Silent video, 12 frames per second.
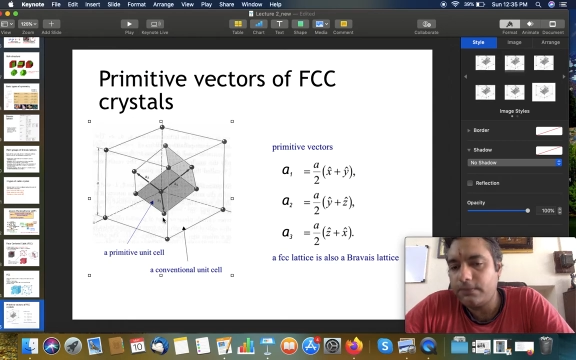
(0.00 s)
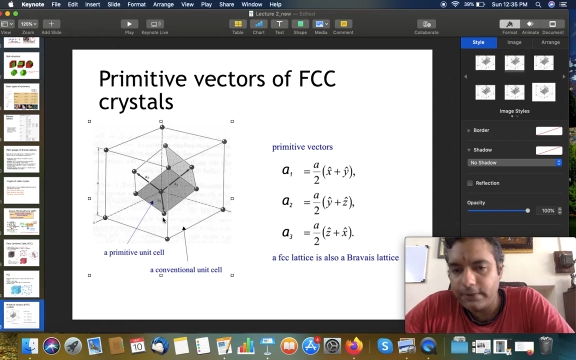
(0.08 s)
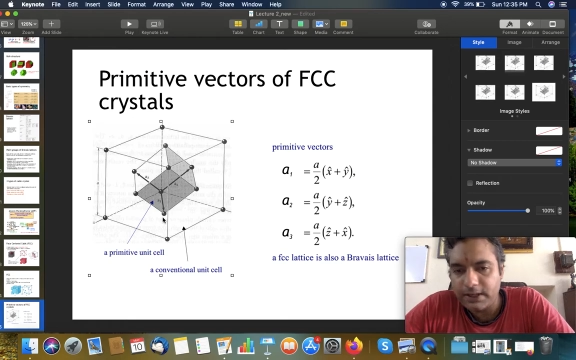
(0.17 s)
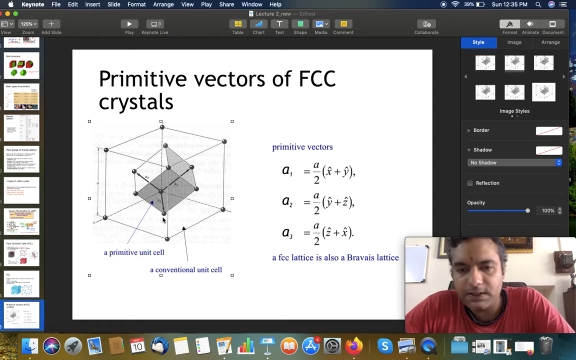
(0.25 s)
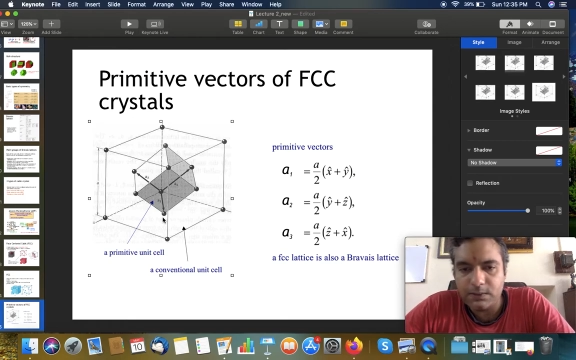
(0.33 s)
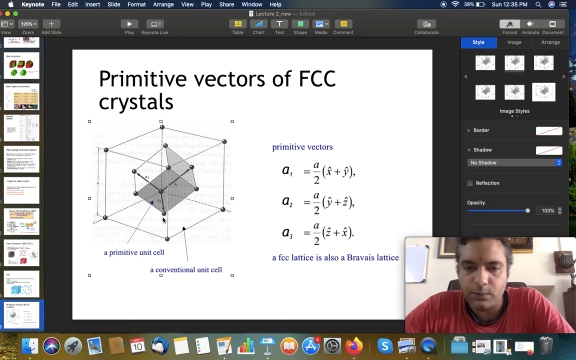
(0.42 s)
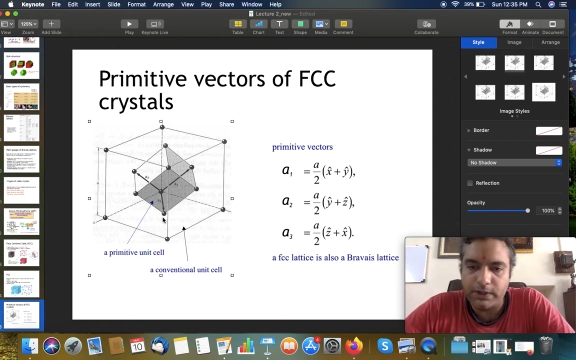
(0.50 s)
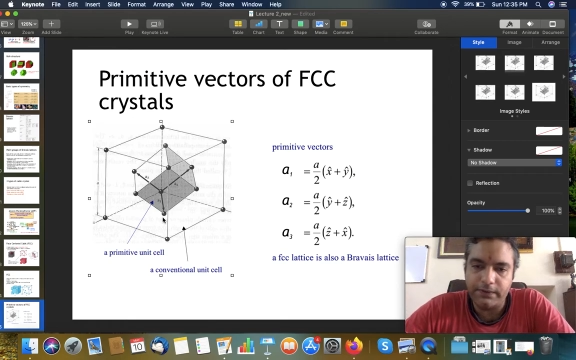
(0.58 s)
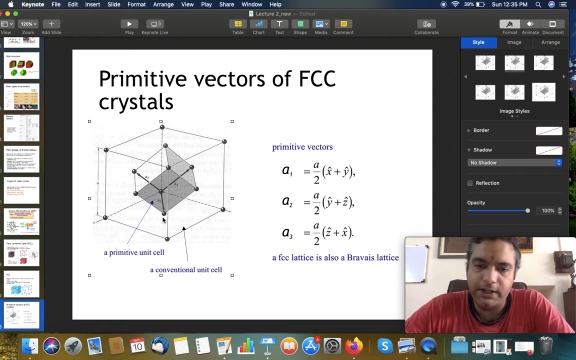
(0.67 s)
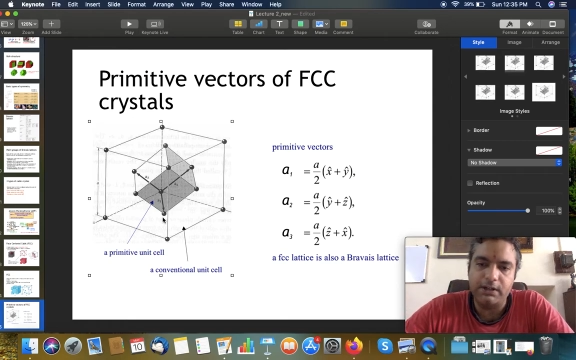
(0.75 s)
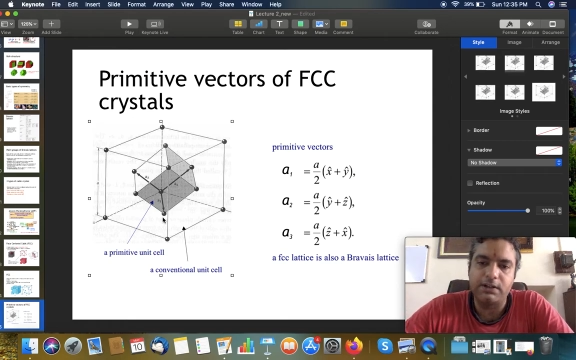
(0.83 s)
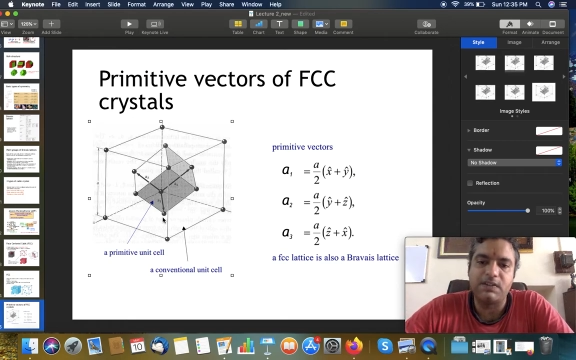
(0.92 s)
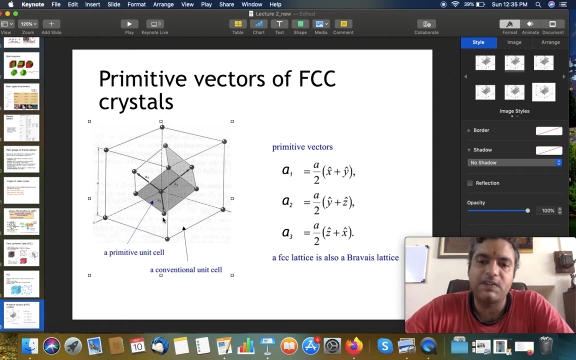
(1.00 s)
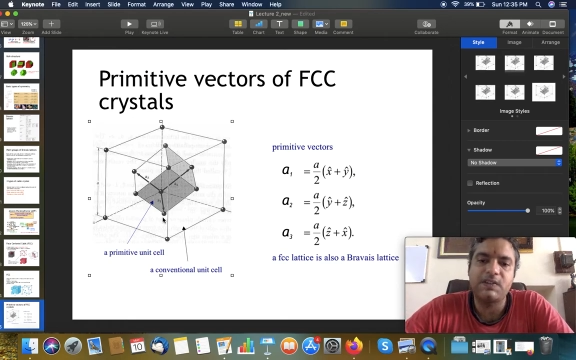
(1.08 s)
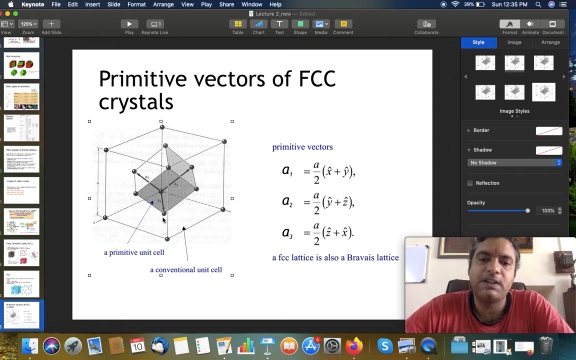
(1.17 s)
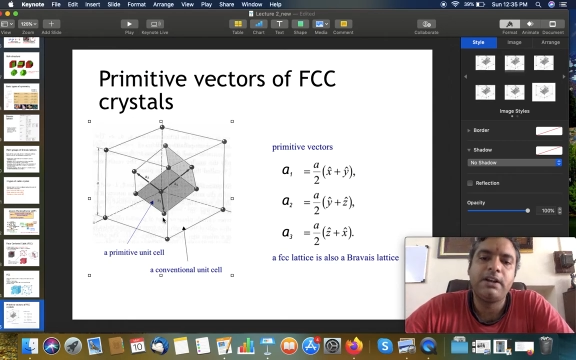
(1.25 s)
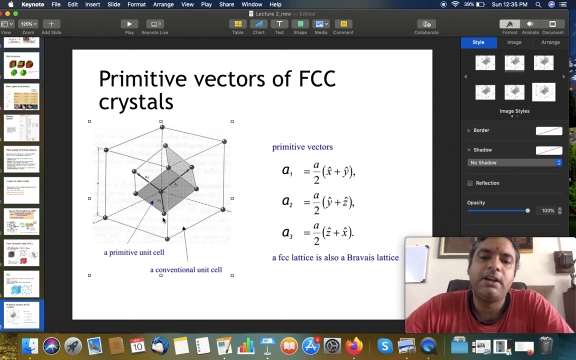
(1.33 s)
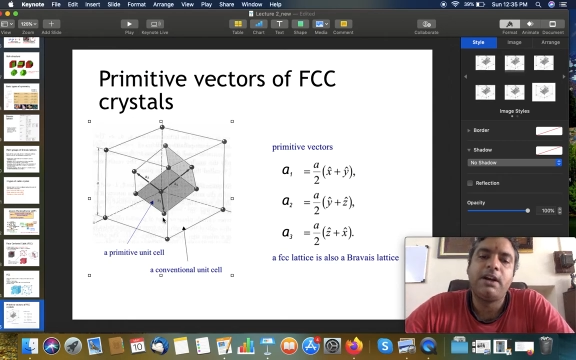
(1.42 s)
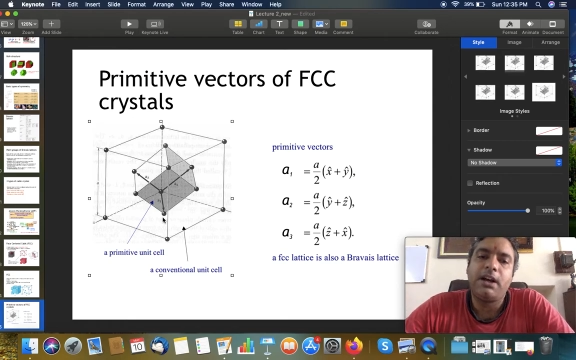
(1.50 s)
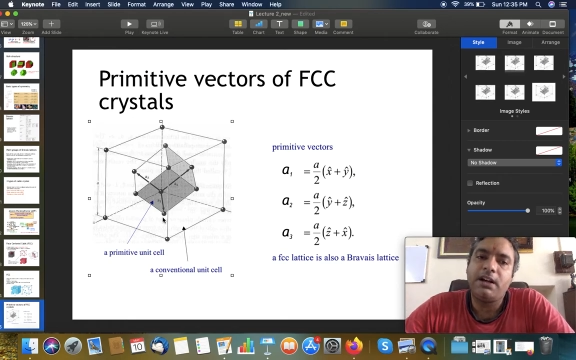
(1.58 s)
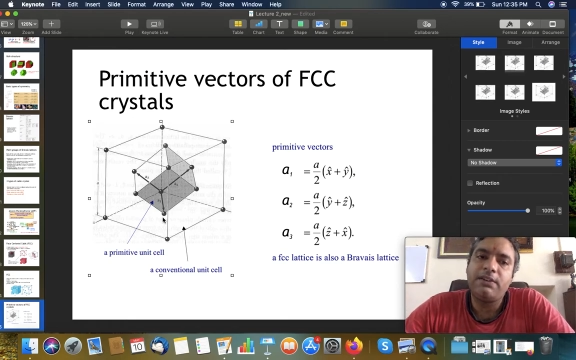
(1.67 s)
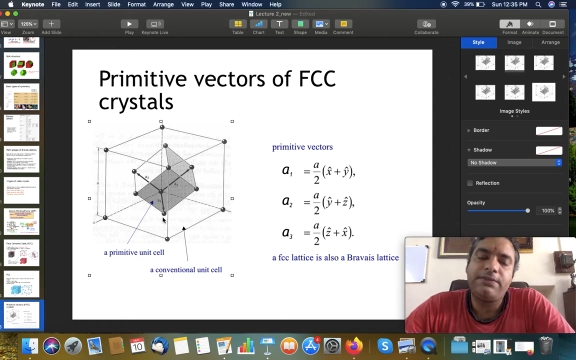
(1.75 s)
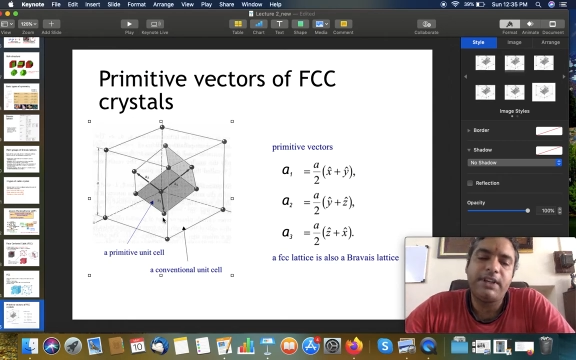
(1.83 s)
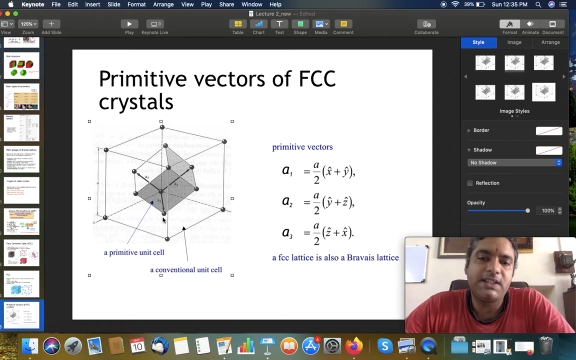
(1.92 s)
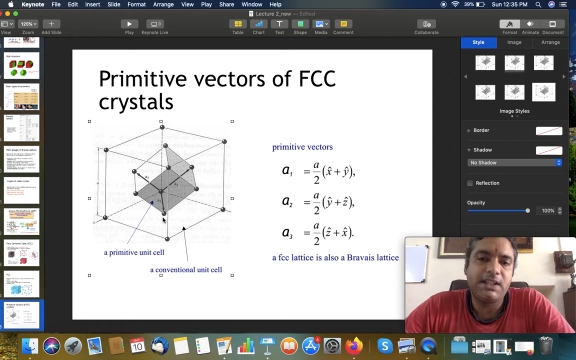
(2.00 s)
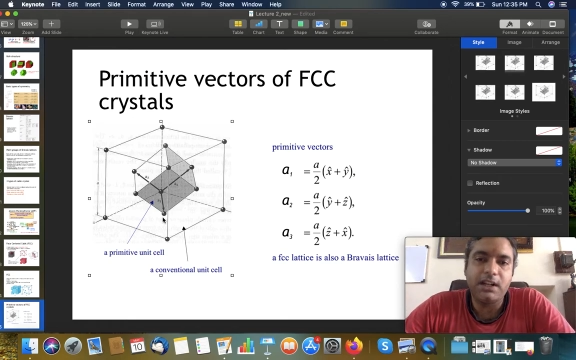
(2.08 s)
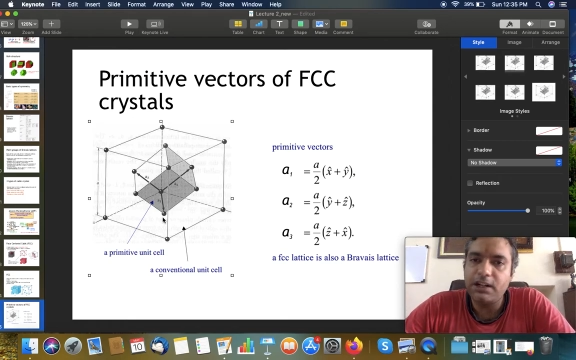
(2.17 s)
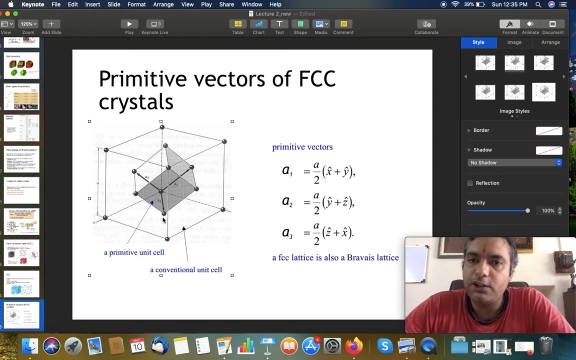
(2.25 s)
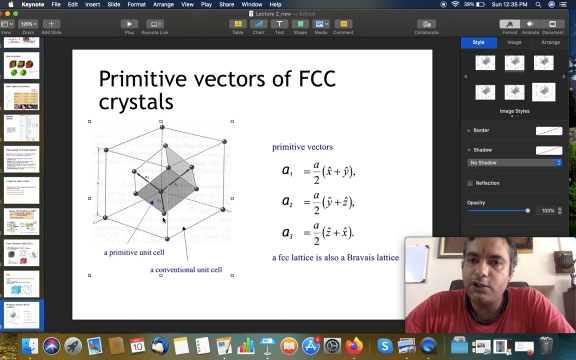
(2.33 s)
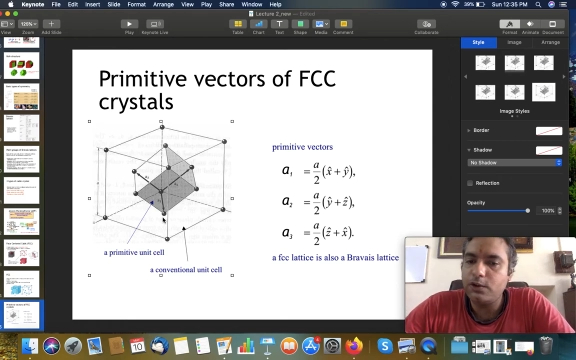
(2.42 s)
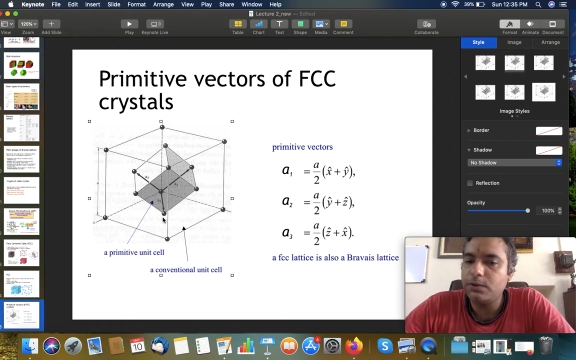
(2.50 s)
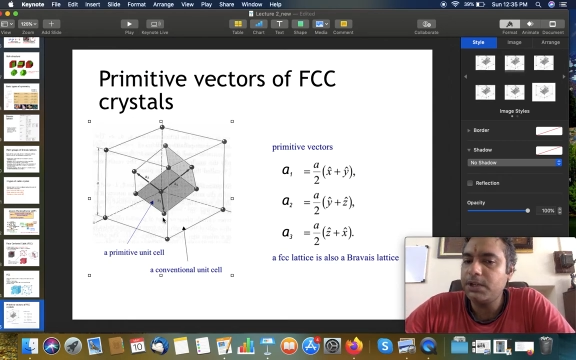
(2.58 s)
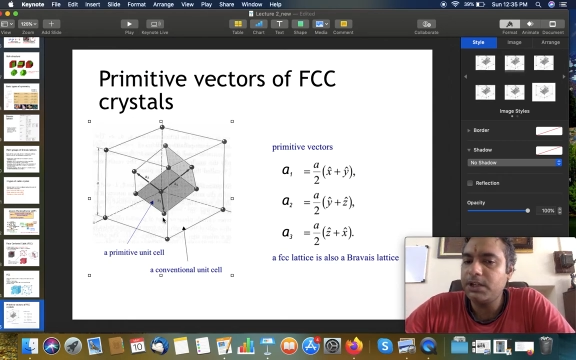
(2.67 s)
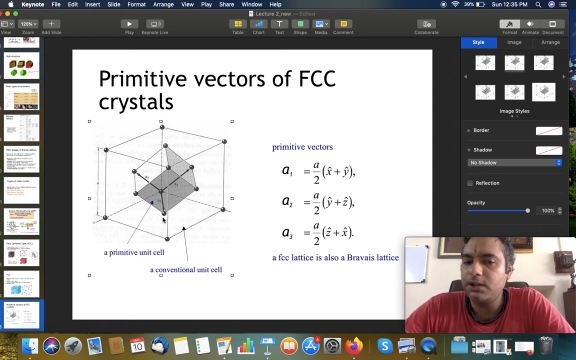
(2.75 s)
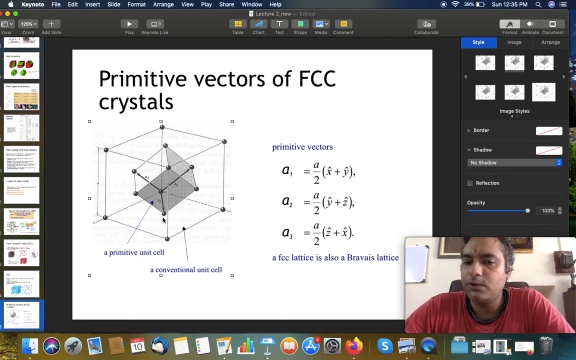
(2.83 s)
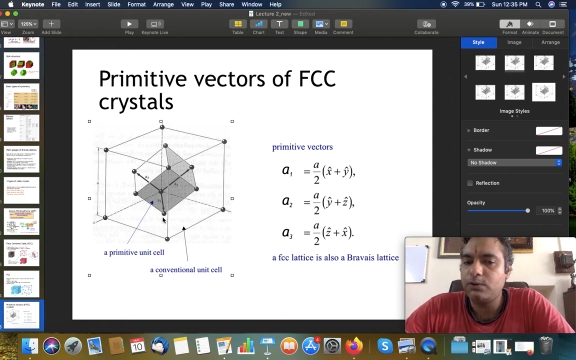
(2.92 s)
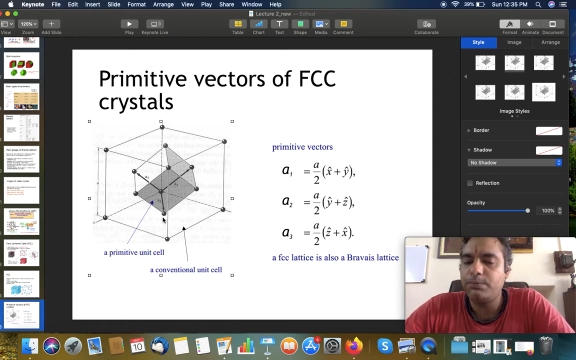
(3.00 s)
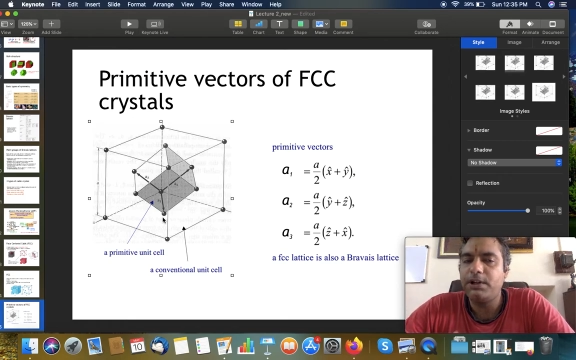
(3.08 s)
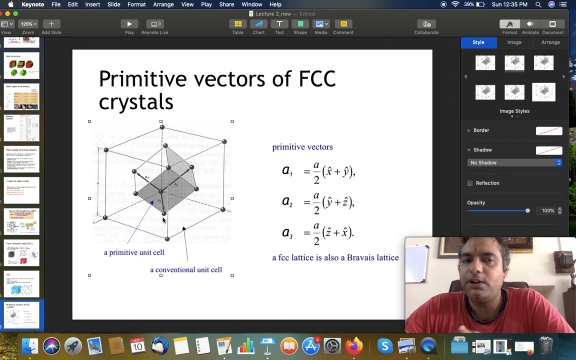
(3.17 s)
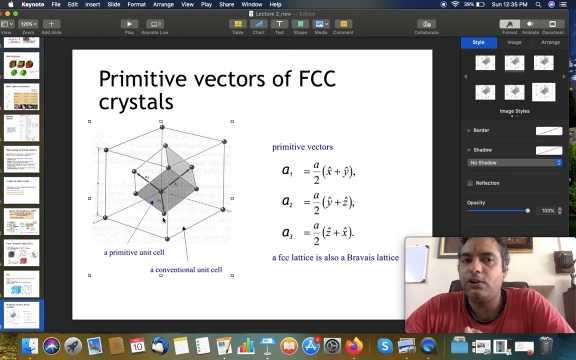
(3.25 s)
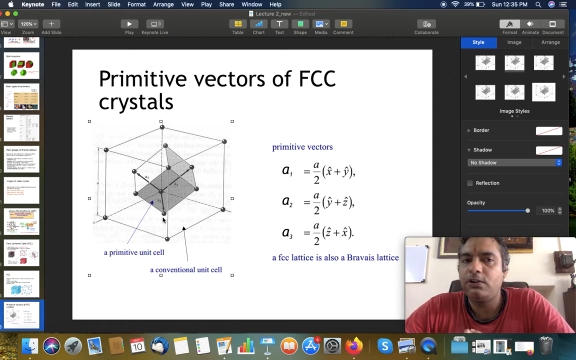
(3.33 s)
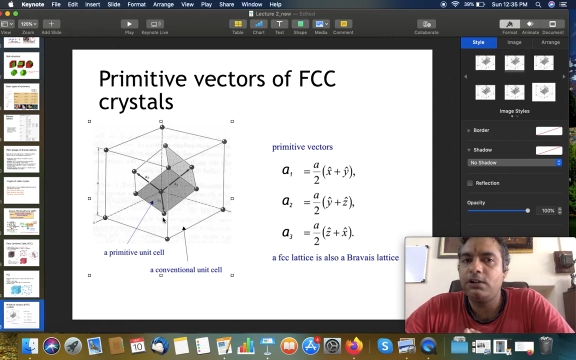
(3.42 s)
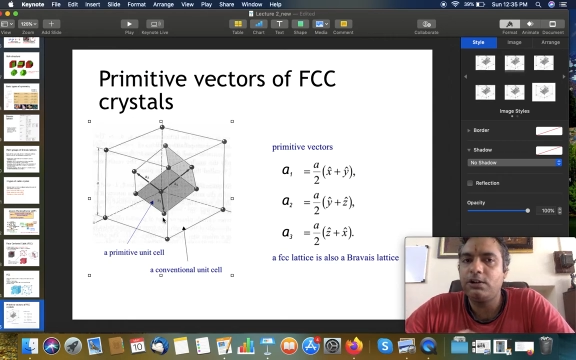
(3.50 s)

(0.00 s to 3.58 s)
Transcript: X and Y vectors. A face-centered cubic would belong